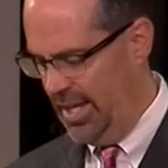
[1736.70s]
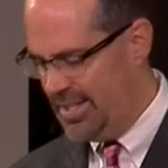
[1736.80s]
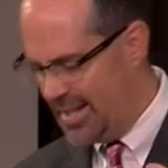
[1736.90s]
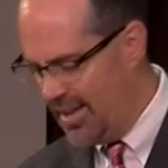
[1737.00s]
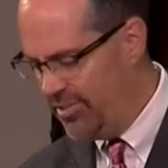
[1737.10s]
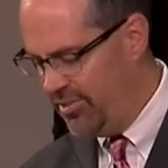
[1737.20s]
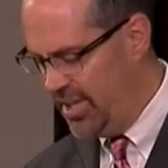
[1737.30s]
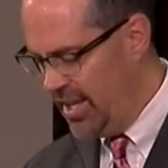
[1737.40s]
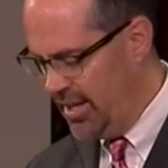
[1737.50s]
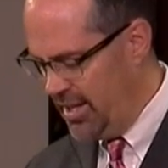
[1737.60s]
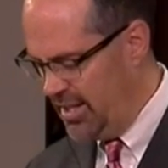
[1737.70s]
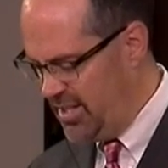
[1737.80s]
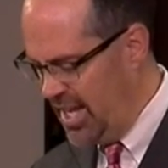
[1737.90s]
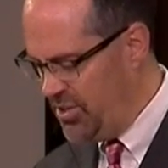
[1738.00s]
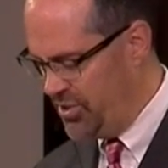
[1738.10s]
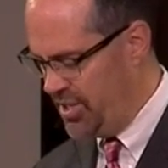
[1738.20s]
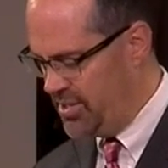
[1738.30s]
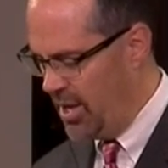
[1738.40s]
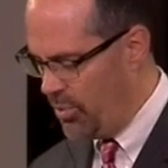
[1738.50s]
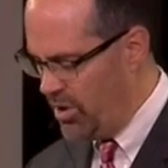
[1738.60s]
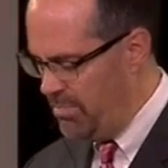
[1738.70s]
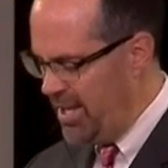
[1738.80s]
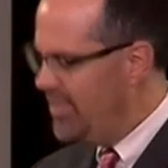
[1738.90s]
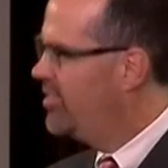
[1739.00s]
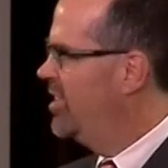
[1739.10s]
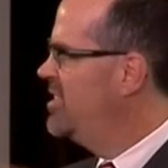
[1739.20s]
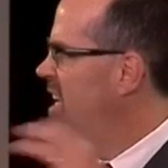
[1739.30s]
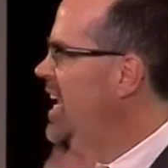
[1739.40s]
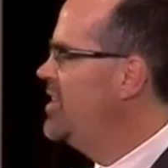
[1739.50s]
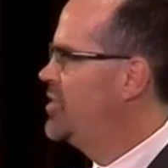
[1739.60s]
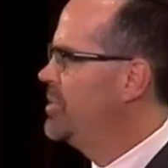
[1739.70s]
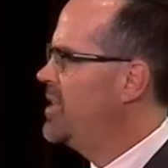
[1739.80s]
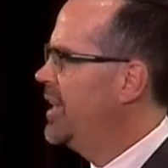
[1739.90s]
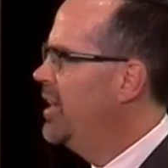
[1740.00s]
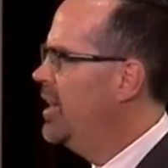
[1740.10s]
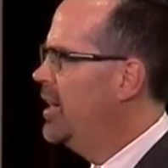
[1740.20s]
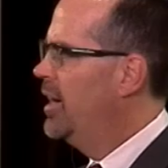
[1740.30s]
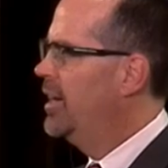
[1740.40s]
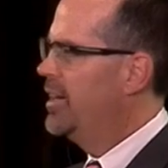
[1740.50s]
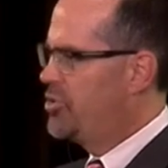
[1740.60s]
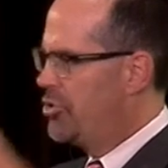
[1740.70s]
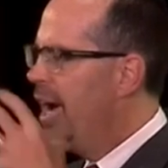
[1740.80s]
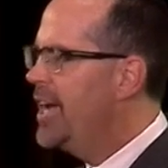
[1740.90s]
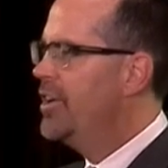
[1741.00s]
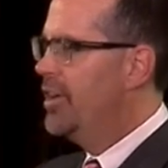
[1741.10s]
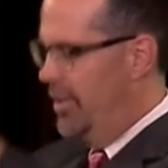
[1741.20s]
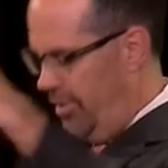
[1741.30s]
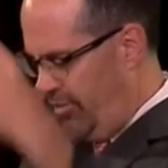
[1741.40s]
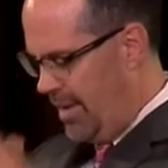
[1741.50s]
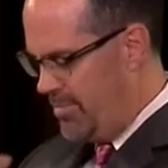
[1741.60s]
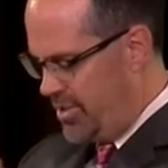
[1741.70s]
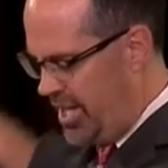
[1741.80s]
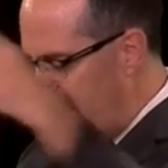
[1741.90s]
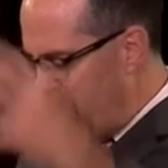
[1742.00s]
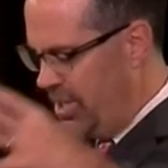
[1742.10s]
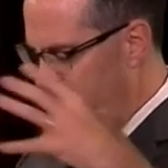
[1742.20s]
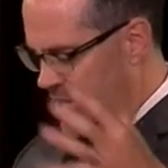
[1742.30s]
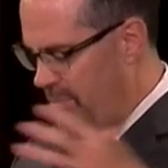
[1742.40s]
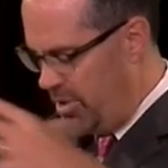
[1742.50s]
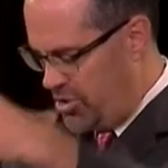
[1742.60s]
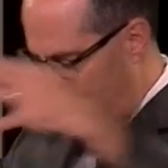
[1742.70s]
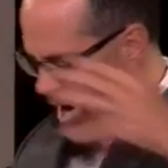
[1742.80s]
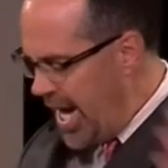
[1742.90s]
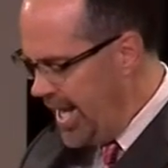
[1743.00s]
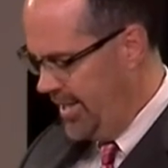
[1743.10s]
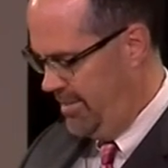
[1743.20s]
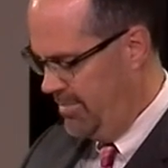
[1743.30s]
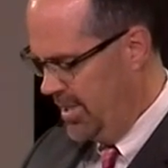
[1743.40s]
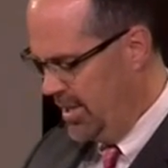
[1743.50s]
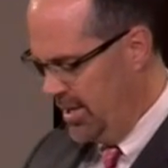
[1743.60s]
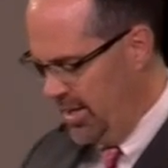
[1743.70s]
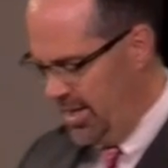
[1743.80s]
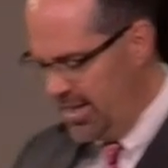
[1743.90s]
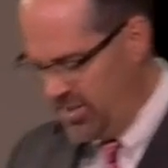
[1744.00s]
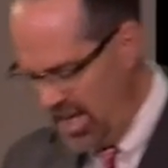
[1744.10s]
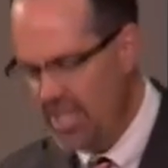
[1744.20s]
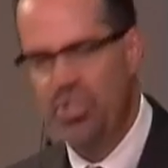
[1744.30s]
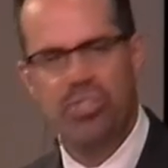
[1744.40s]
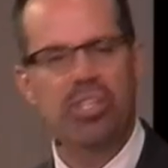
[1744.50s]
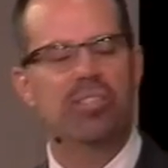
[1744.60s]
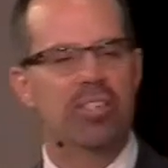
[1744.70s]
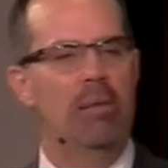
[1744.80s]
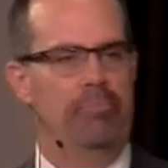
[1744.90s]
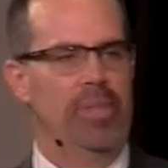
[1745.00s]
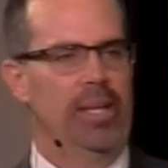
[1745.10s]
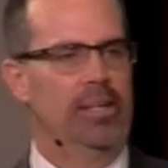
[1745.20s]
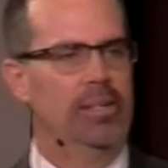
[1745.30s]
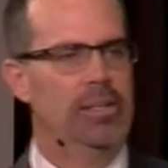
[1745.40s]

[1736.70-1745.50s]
It does, t- it teaches us. That word means to teach. It was like a, a, trainer or something, teaching someone, training them. It, it teaches us something.